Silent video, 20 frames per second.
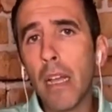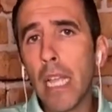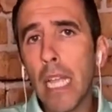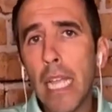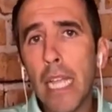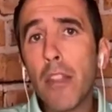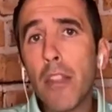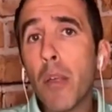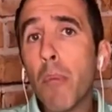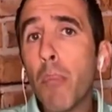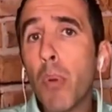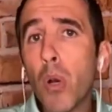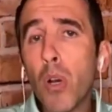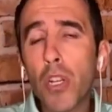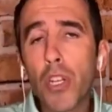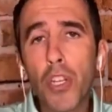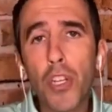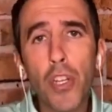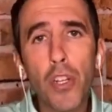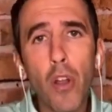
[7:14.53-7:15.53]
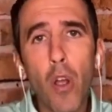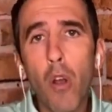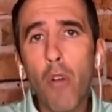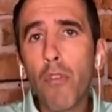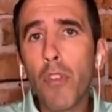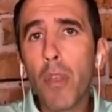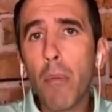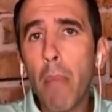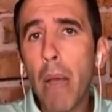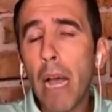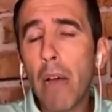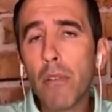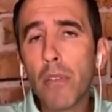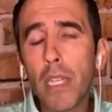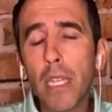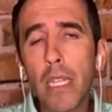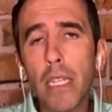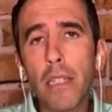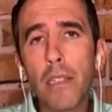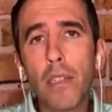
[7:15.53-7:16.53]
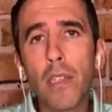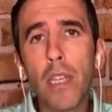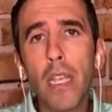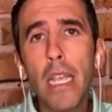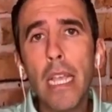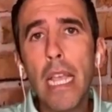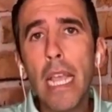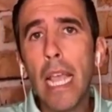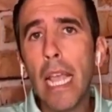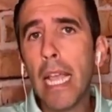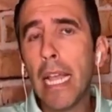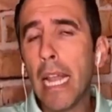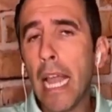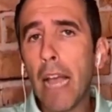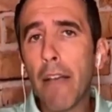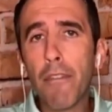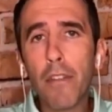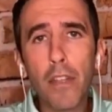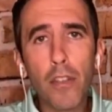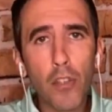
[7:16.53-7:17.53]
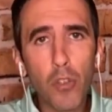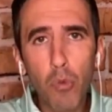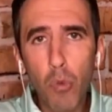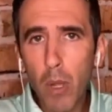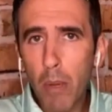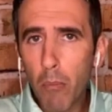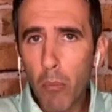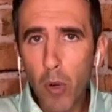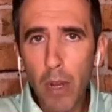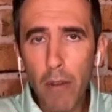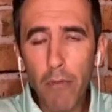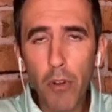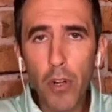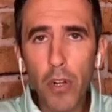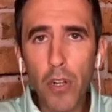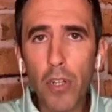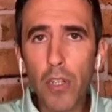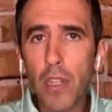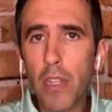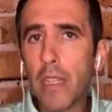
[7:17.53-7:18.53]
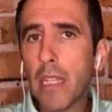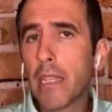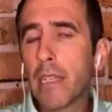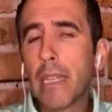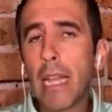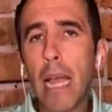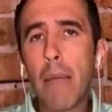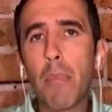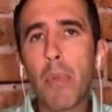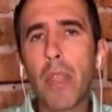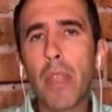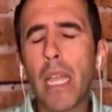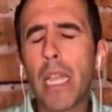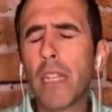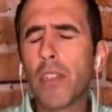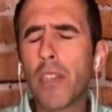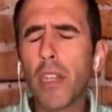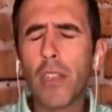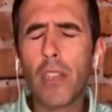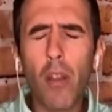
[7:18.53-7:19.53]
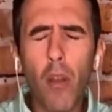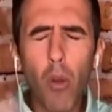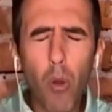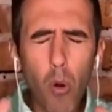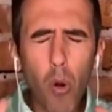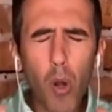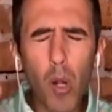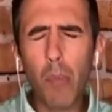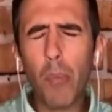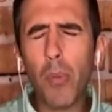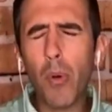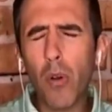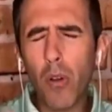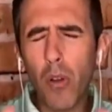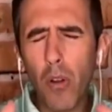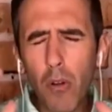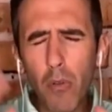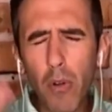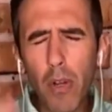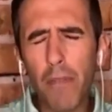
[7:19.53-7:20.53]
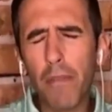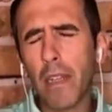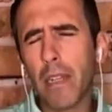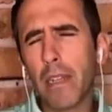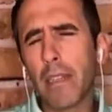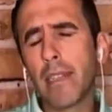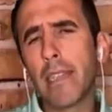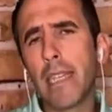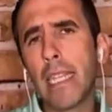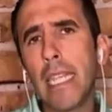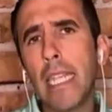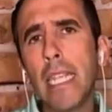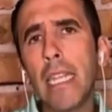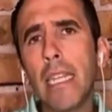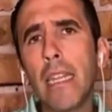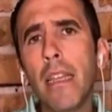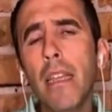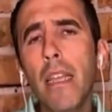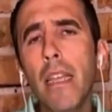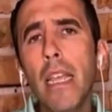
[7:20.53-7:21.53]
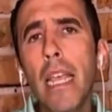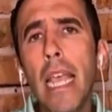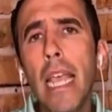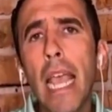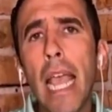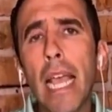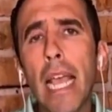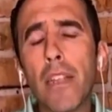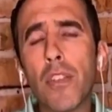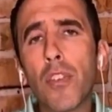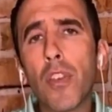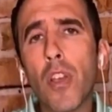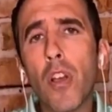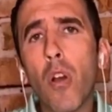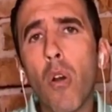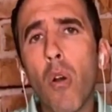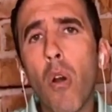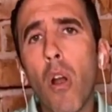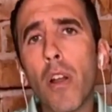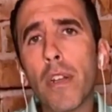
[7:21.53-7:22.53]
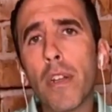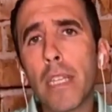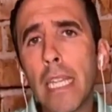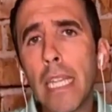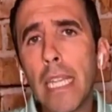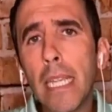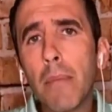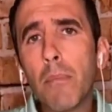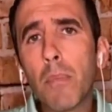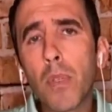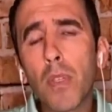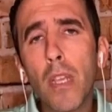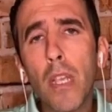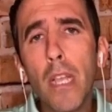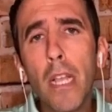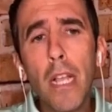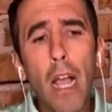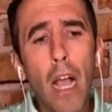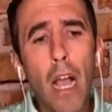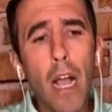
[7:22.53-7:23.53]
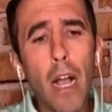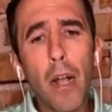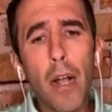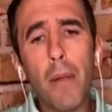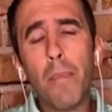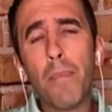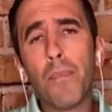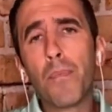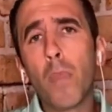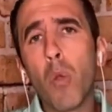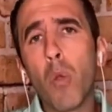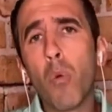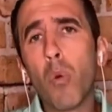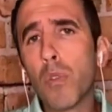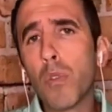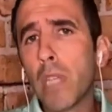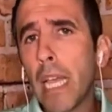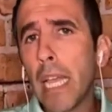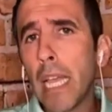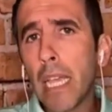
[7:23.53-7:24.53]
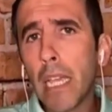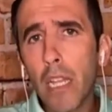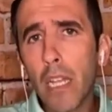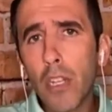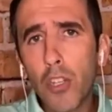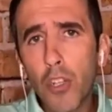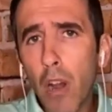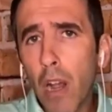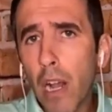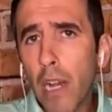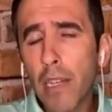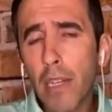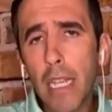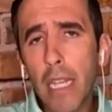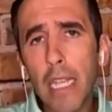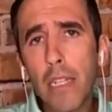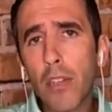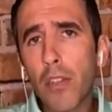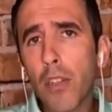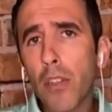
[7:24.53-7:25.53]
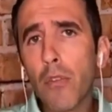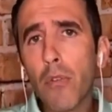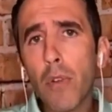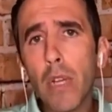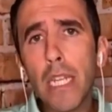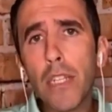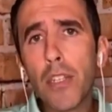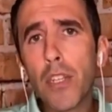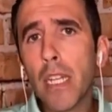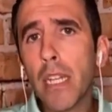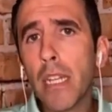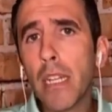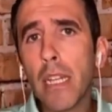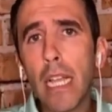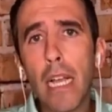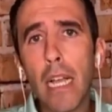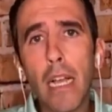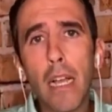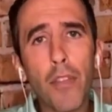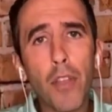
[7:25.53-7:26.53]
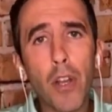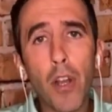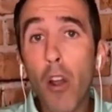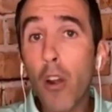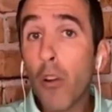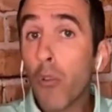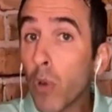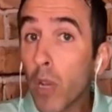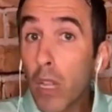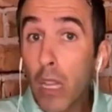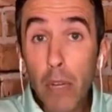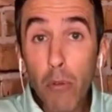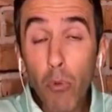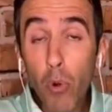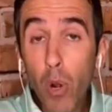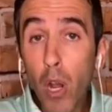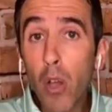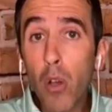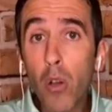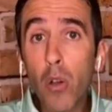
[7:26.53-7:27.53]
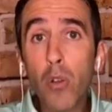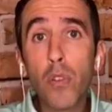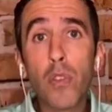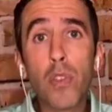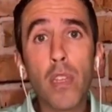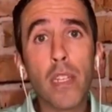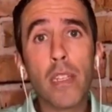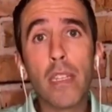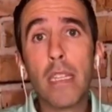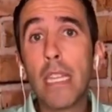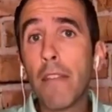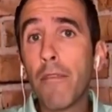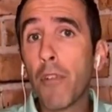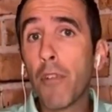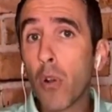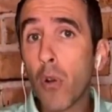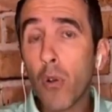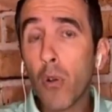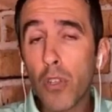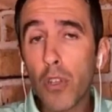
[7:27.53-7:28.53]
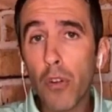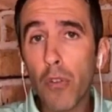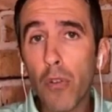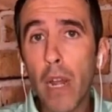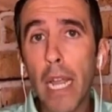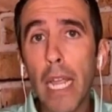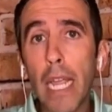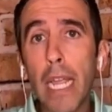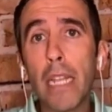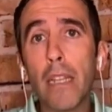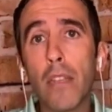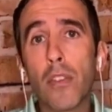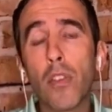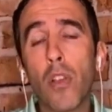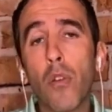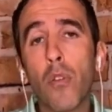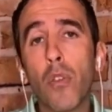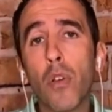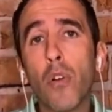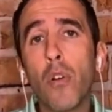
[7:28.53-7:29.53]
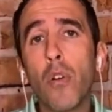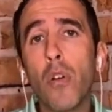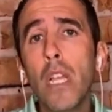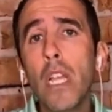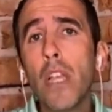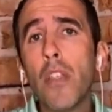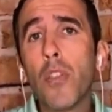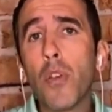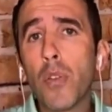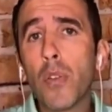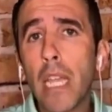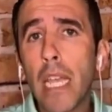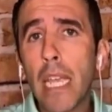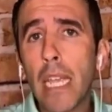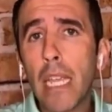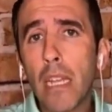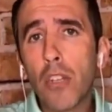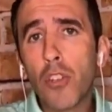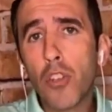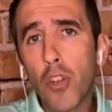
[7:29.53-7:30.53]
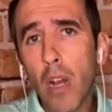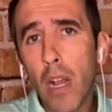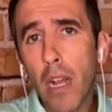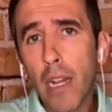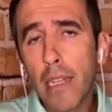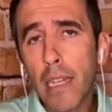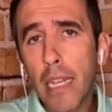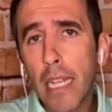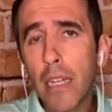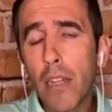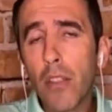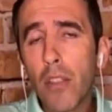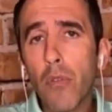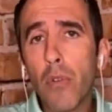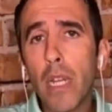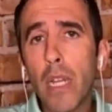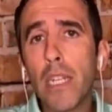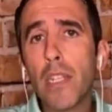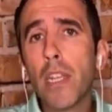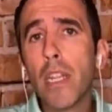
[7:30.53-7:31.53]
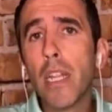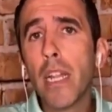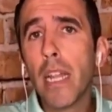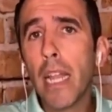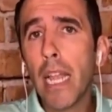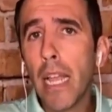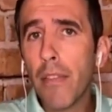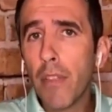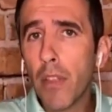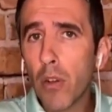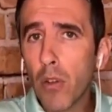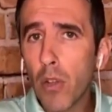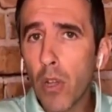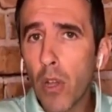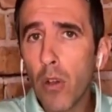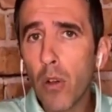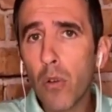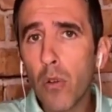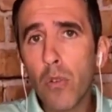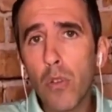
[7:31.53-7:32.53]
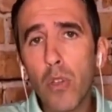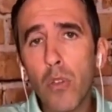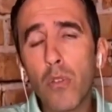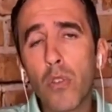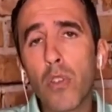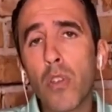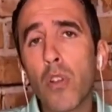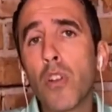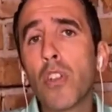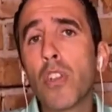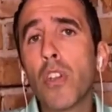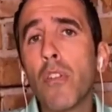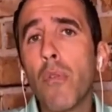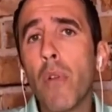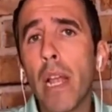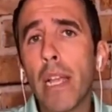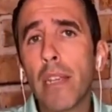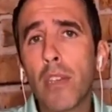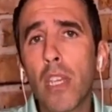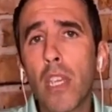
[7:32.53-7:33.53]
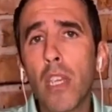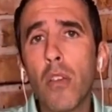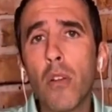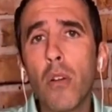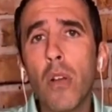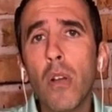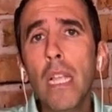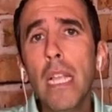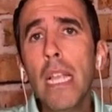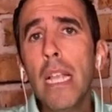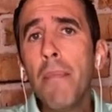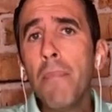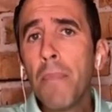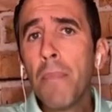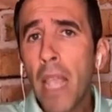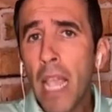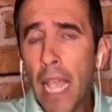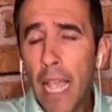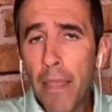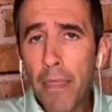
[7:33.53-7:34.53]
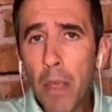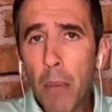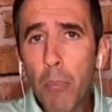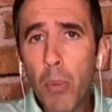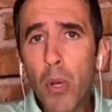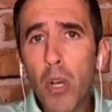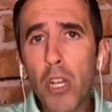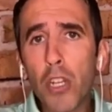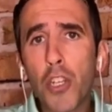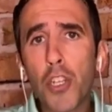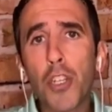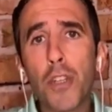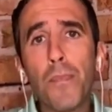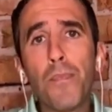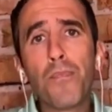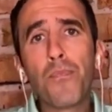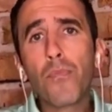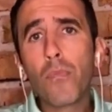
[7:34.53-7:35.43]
in the bush and over the mountains and having to swim rivers and this type of thing. It's just a horrible, horrific scene. And so our teams will take trucks into the region. There aren't really roads. It's difficult terrain. So they'll take trucks into the region and they'll go do search and rescue in the bush.